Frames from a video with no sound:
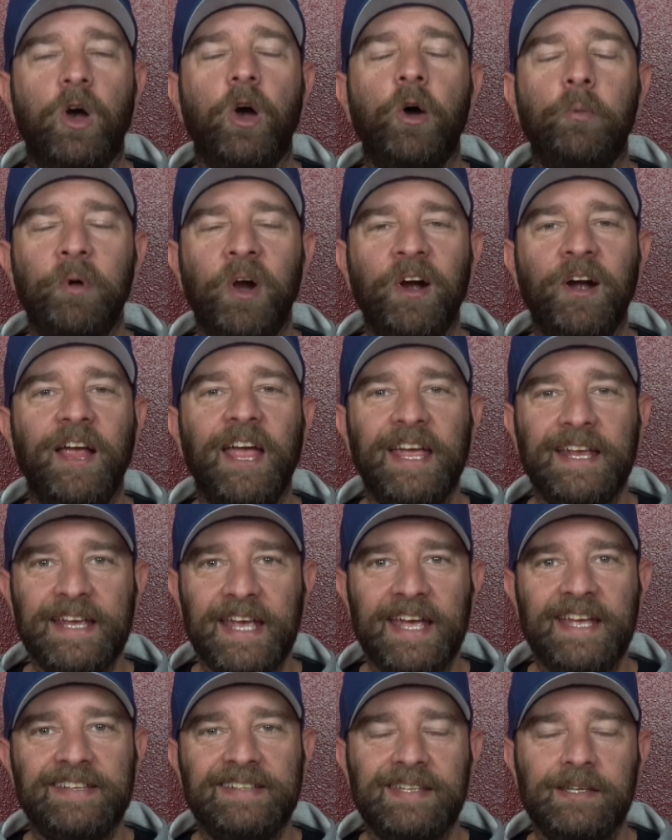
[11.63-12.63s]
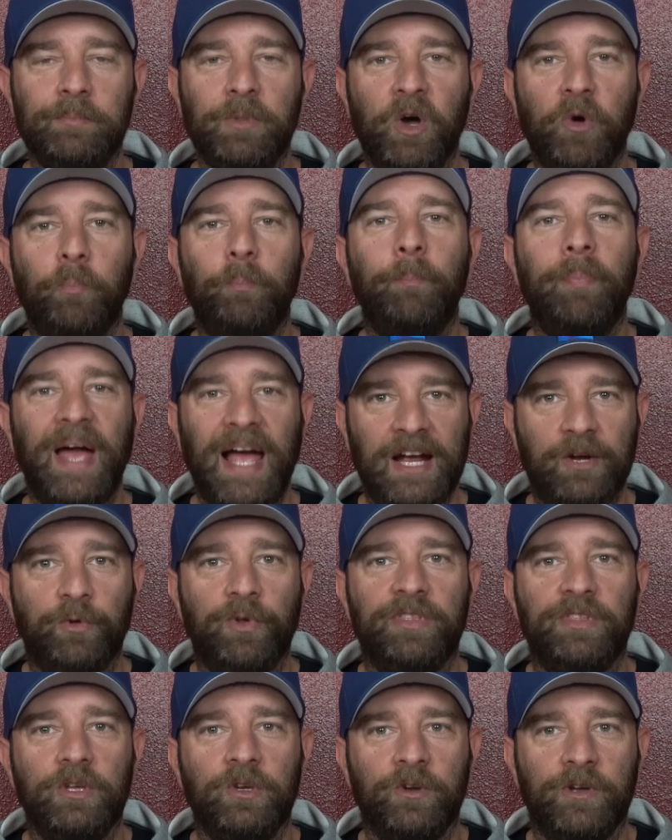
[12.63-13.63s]
Omar aka Theibault back
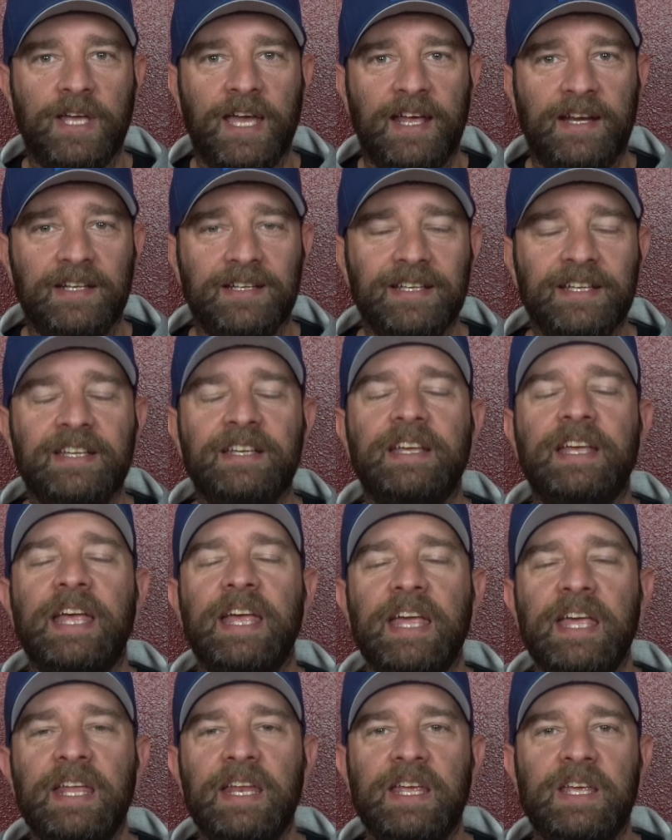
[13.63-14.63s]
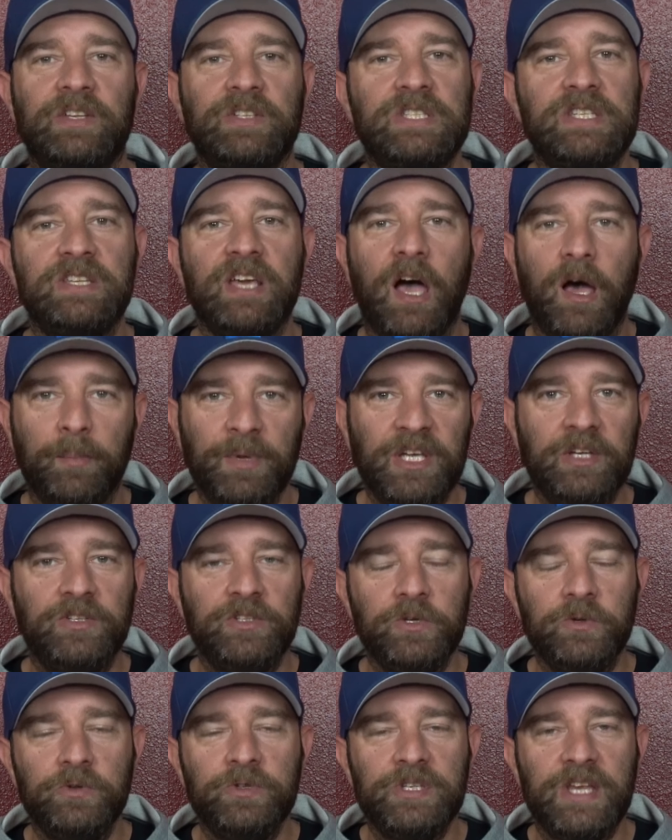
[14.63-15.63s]
with you again. It is Tamiya
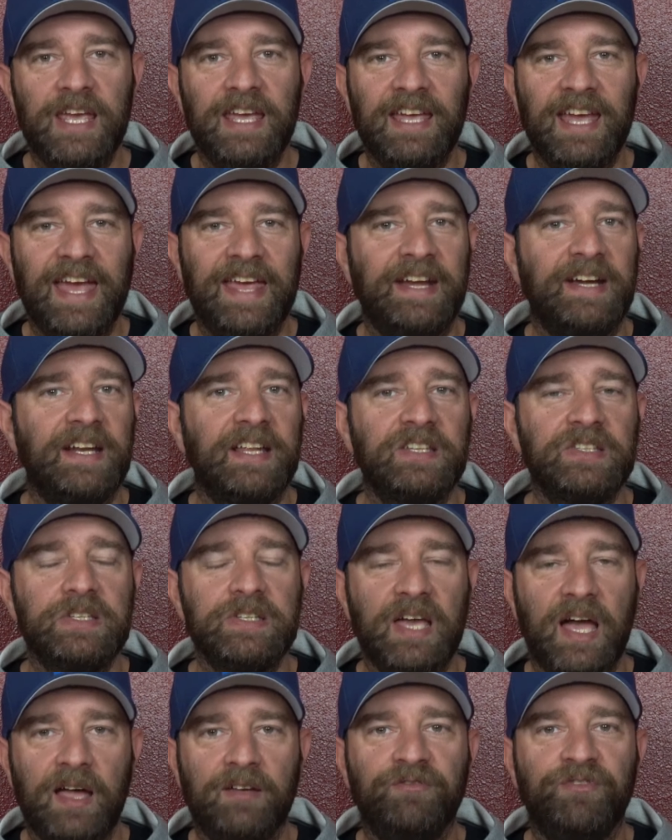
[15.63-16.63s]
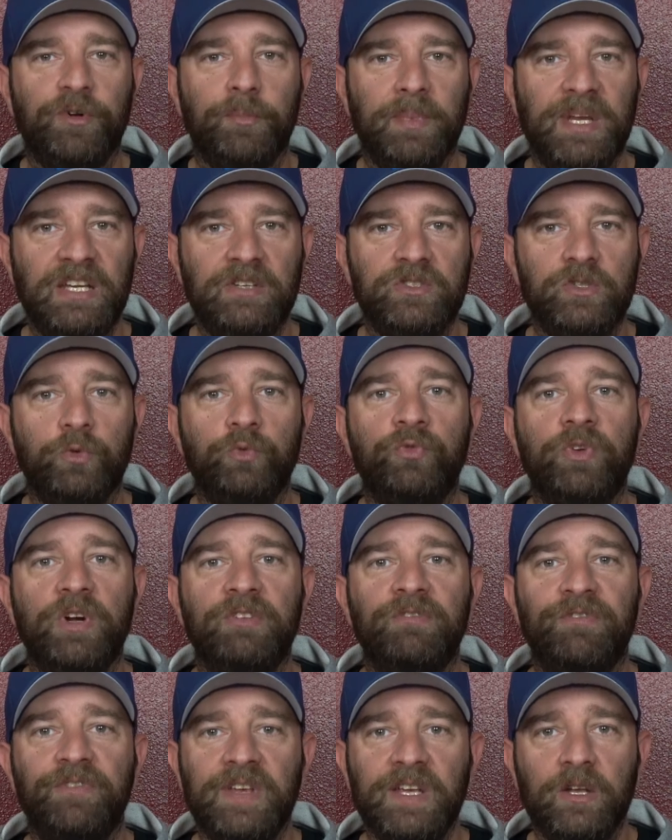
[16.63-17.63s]
Tuesday and it is time for me to
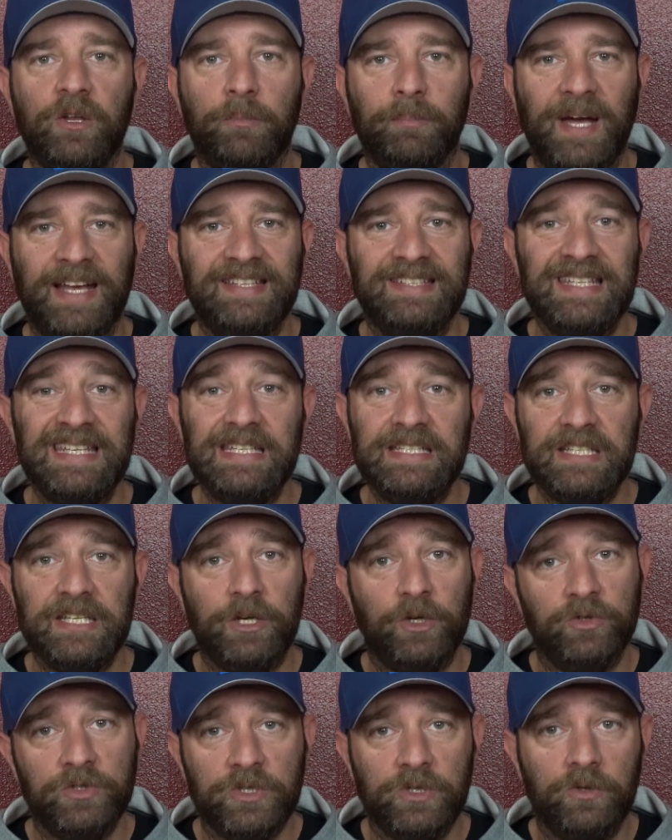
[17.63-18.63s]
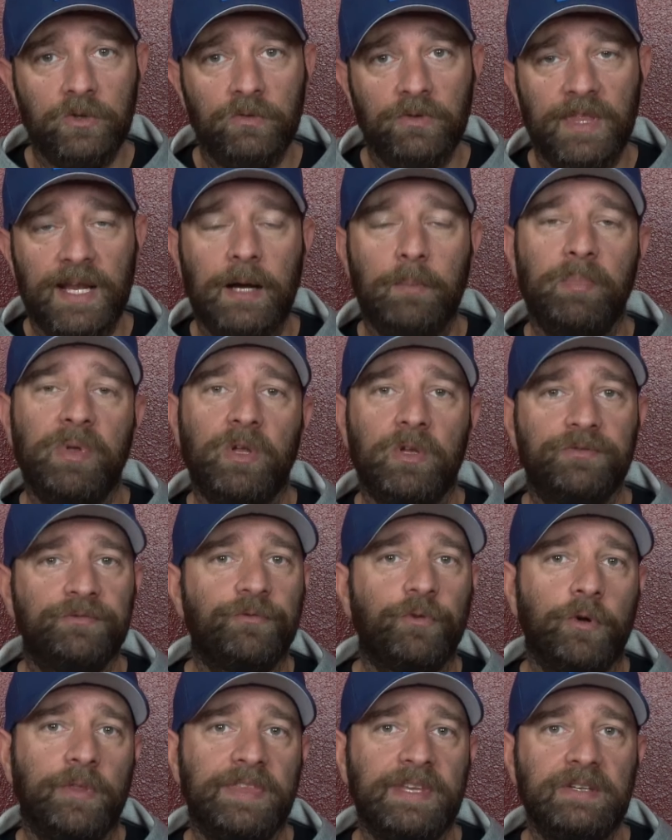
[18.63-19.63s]
reveal my TT-02 that I built
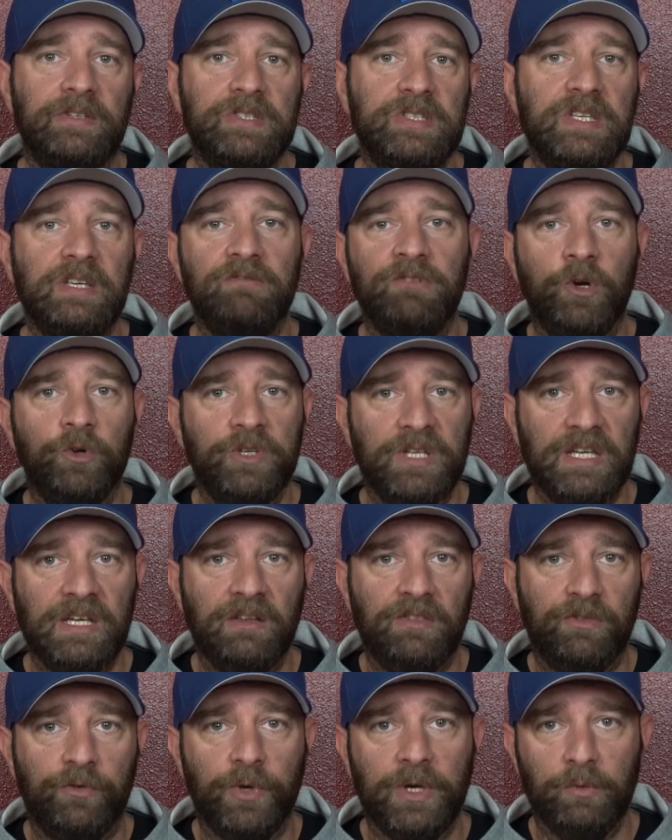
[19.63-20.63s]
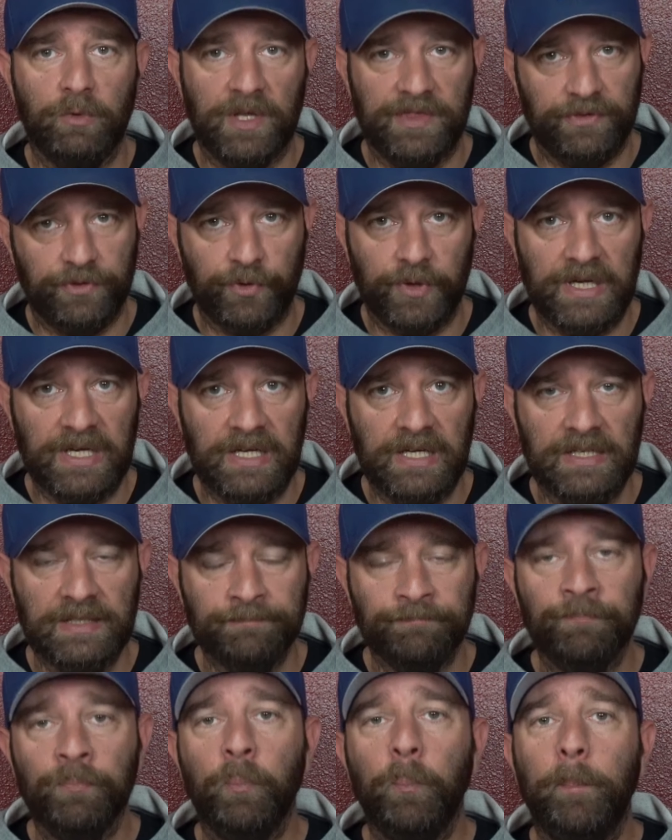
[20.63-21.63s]
for the Stevo D313
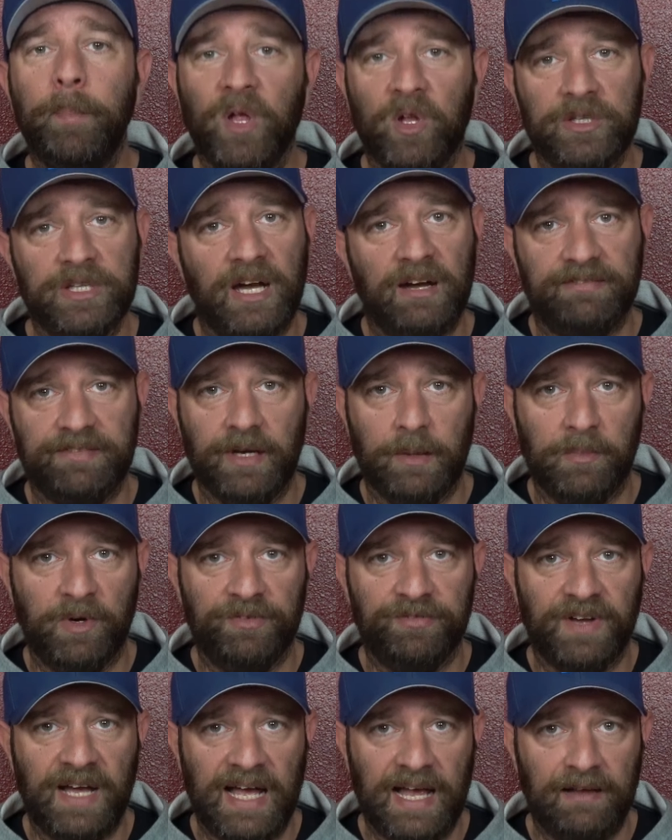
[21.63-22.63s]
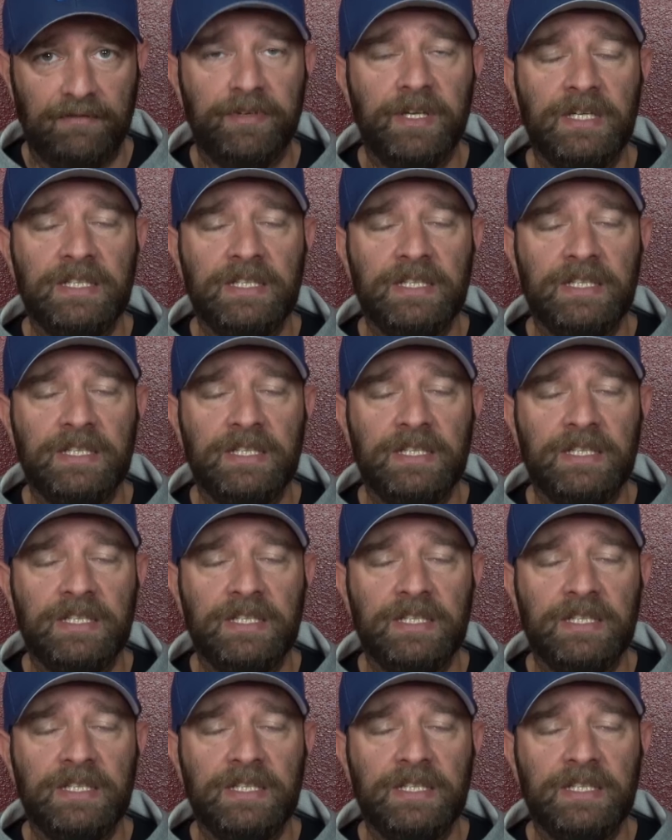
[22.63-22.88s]
build off number 5.